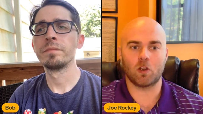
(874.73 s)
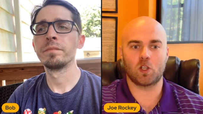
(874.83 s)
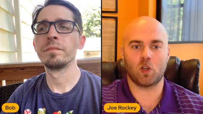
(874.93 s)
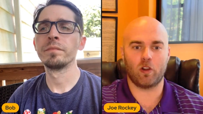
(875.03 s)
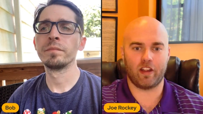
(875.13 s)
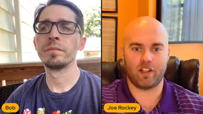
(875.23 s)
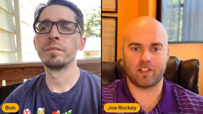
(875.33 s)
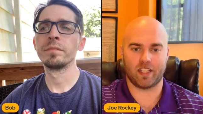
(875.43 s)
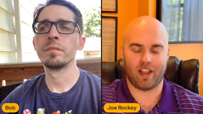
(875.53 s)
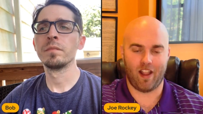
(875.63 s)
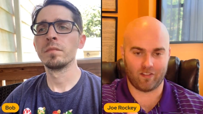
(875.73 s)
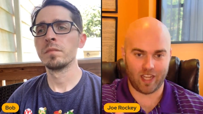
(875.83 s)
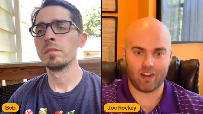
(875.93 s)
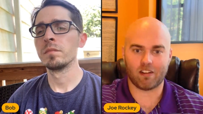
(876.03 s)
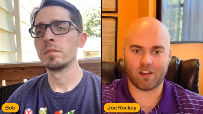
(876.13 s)
Speaker 1: short is if
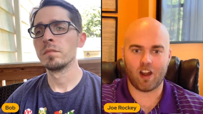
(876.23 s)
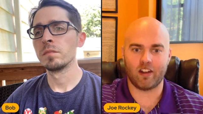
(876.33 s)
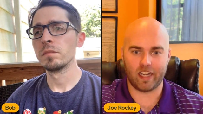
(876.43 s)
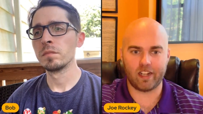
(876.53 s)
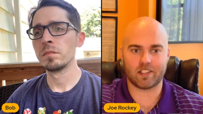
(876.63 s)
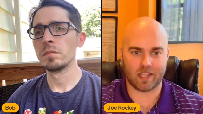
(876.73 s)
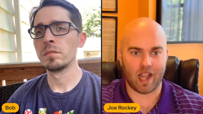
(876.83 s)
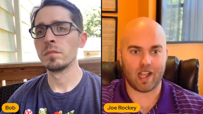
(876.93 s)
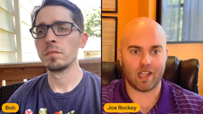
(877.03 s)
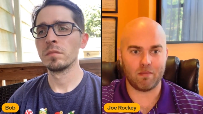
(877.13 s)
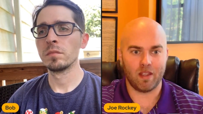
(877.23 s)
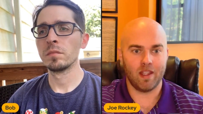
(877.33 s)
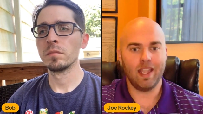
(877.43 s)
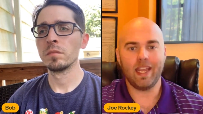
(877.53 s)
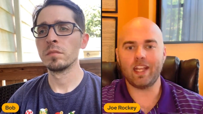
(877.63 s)
Derek Carr needs time,
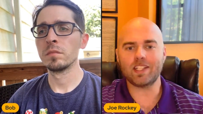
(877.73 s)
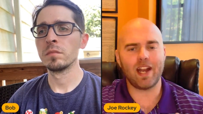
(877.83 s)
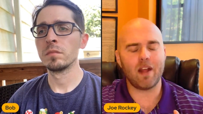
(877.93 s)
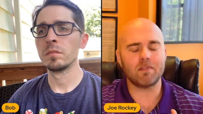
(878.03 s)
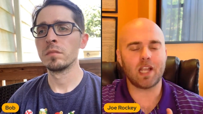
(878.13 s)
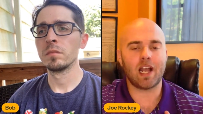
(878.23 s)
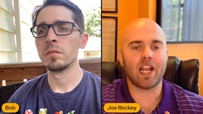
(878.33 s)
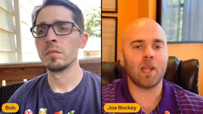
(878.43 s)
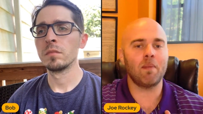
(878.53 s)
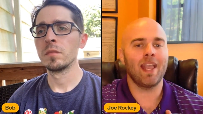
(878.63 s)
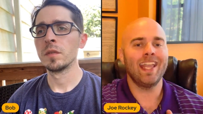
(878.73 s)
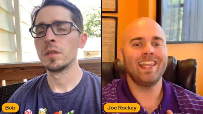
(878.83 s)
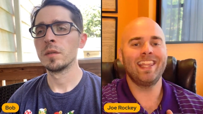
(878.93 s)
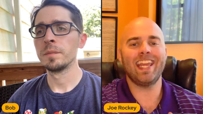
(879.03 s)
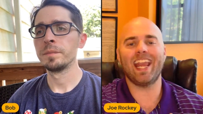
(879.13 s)
he's going to have time
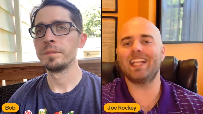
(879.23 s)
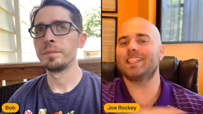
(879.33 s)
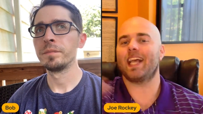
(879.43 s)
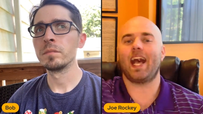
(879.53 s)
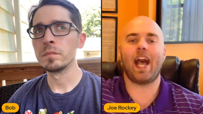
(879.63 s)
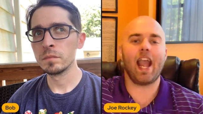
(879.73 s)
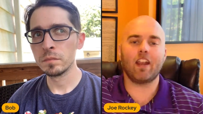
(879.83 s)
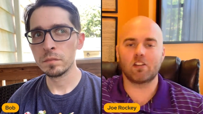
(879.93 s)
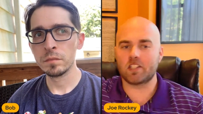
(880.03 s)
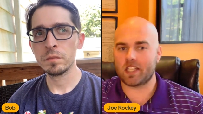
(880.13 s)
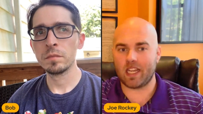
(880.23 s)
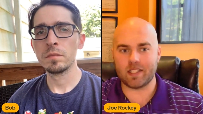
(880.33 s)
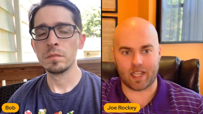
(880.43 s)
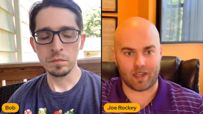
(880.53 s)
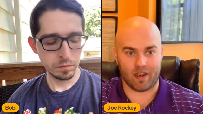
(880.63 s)
the entire
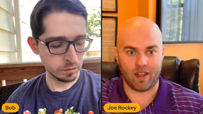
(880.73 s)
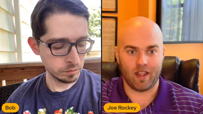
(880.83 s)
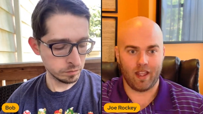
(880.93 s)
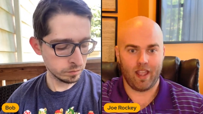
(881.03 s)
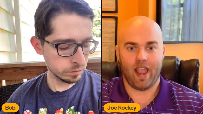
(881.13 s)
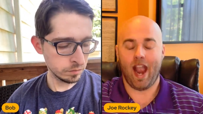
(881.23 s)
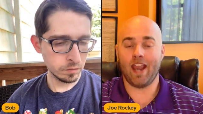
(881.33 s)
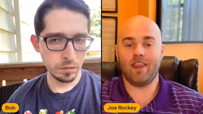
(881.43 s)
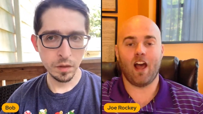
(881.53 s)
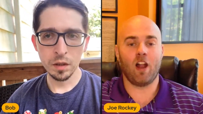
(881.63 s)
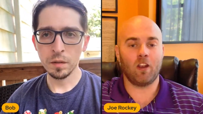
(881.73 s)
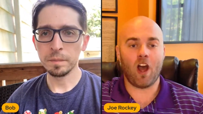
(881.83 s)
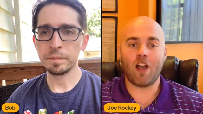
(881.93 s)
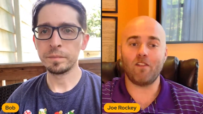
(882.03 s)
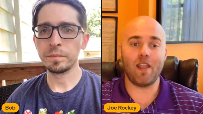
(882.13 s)
season. And
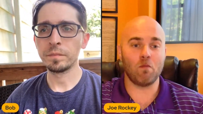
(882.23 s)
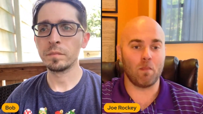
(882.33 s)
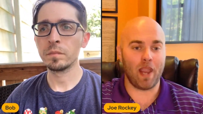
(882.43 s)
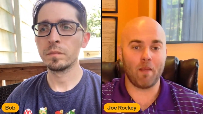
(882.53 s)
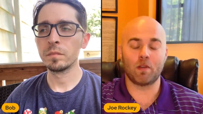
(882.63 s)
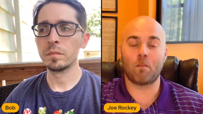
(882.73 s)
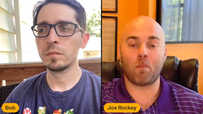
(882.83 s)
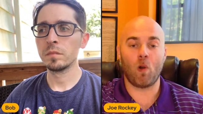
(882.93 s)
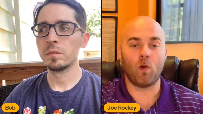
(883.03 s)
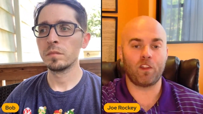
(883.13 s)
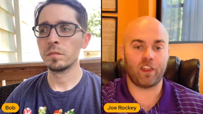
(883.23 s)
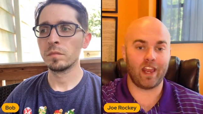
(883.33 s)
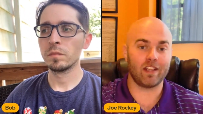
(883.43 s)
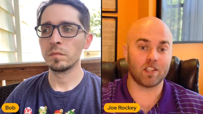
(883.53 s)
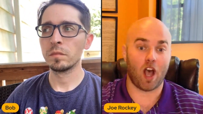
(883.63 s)
Olave will be able to pull
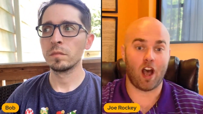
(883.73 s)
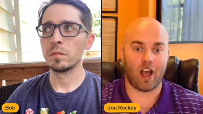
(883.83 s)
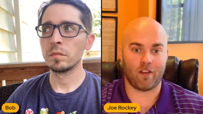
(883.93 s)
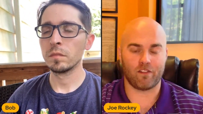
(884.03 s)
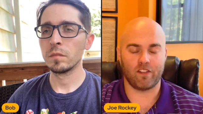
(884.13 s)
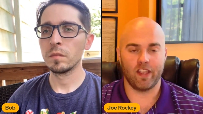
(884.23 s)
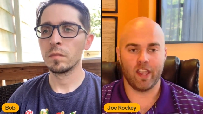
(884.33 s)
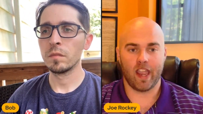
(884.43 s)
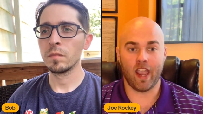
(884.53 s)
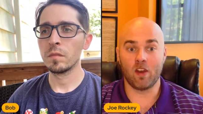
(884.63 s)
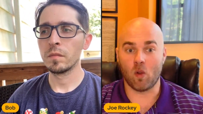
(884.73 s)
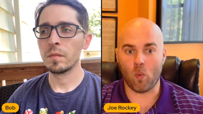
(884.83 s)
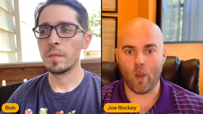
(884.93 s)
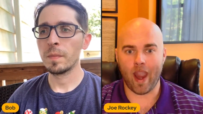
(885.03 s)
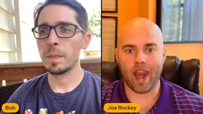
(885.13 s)
things off in a
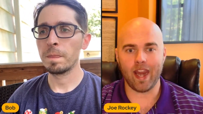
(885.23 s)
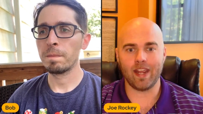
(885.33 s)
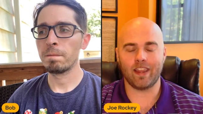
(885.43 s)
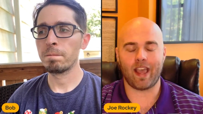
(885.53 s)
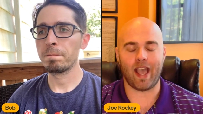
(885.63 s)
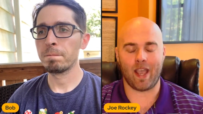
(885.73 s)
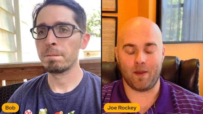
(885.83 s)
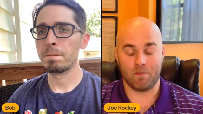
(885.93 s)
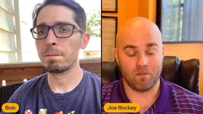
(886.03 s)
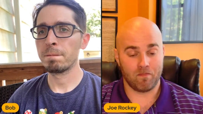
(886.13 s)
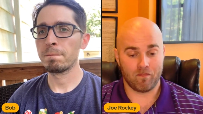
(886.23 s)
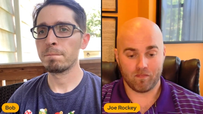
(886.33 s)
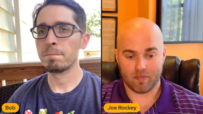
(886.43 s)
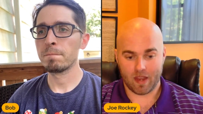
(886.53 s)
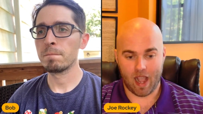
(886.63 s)
way that
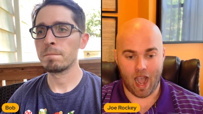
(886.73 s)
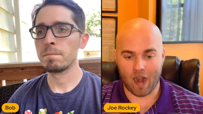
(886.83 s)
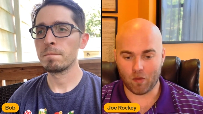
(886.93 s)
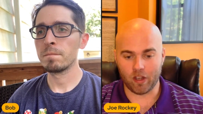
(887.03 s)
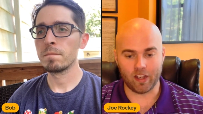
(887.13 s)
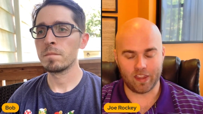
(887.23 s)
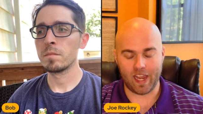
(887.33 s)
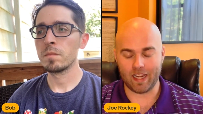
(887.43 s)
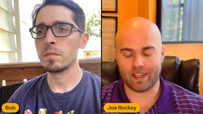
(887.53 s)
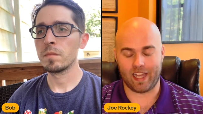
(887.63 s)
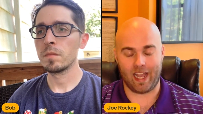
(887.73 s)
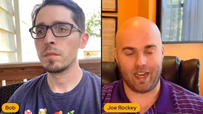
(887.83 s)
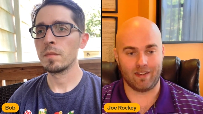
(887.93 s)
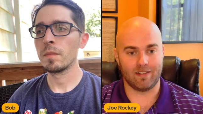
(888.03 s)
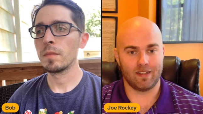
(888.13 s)
I really think
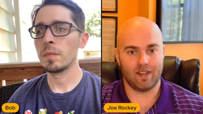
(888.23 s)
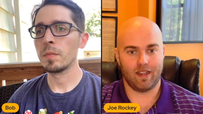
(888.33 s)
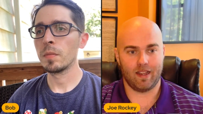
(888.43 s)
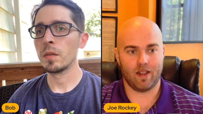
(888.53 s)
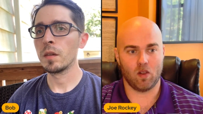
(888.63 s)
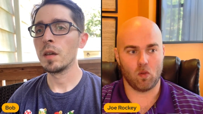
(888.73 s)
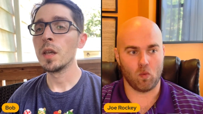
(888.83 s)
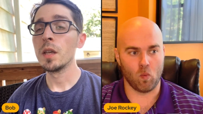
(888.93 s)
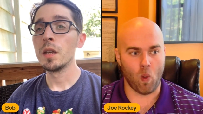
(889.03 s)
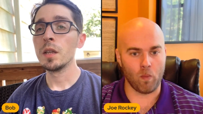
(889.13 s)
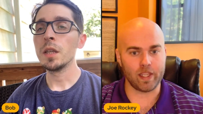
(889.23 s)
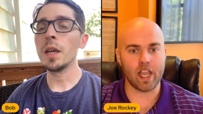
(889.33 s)
that when we get